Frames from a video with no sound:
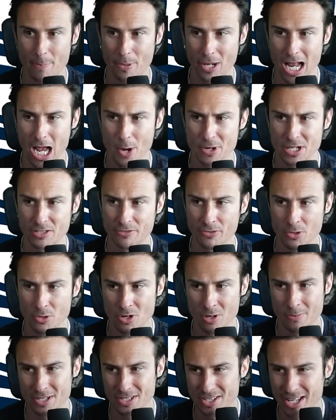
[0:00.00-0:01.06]
but I always viewed
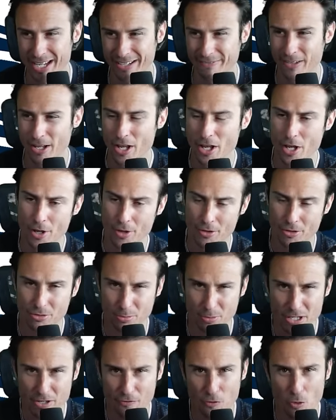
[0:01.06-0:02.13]
them as like
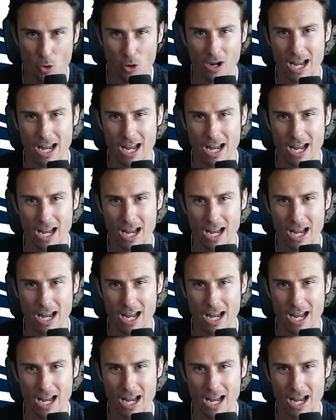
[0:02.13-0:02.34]
3-4